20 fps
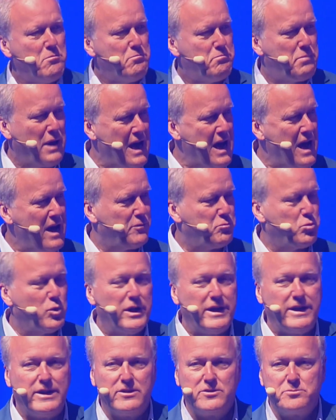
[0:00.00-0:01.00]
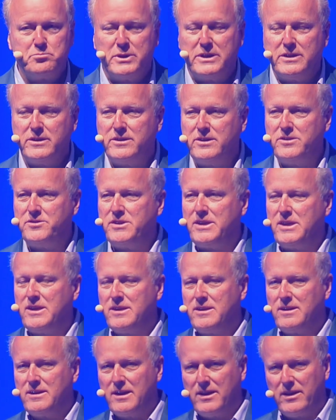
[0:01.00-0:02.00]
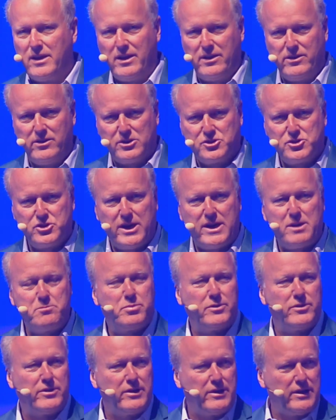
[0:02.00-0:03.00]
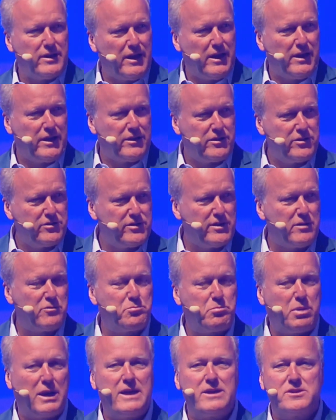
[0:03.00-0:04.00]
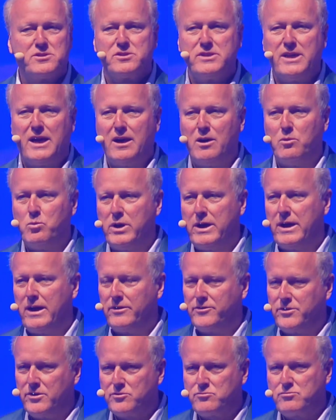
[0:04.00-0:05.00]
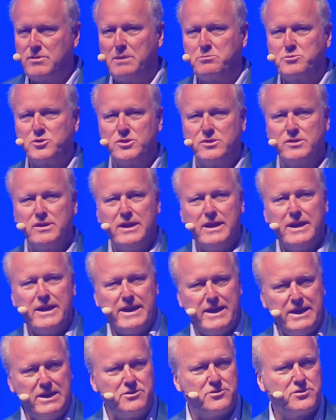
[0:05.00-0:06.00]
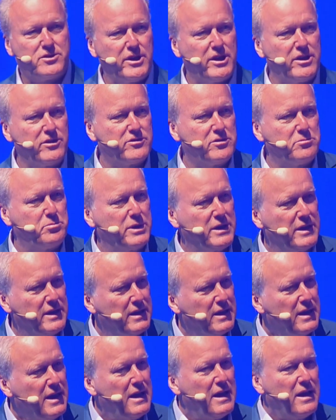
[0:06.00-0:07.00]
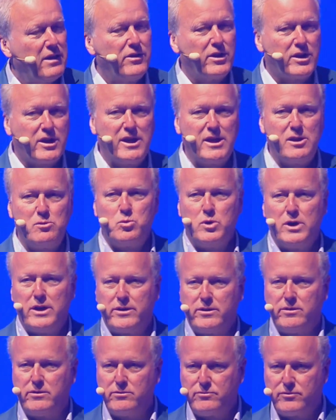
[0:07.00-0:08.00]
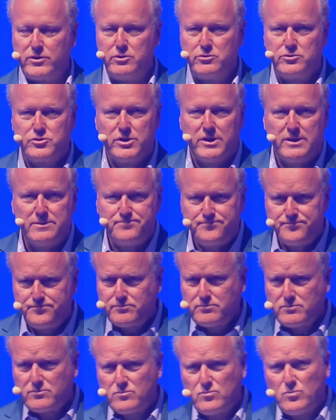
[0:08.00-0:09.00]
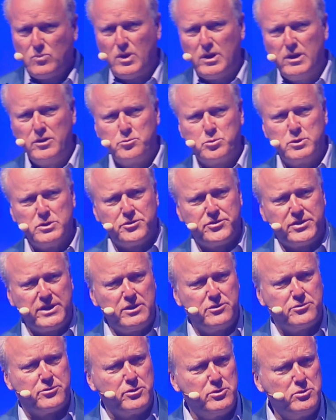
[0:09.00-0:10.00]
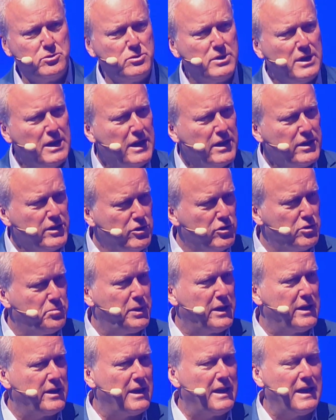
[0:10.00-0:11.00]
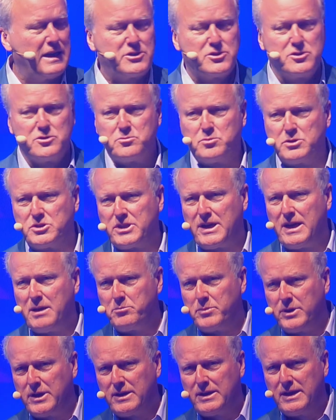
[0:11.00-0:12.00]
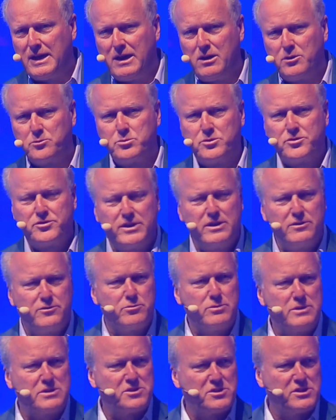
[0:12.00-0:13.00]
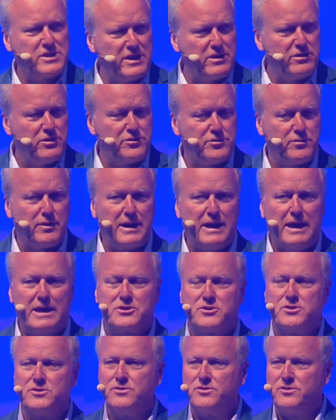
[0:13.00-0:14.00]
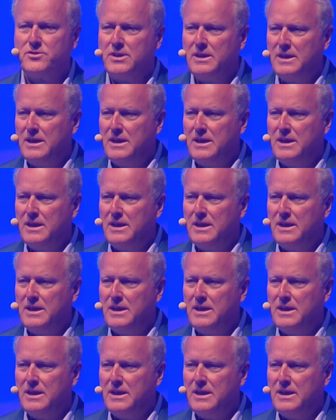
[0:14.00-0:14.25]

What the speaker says: bad ways, but it is in the shape that it is in a place now where disruption is going to be the key word of the future. As we'll see through European elections, which are happening now, as we'll see through a series of elections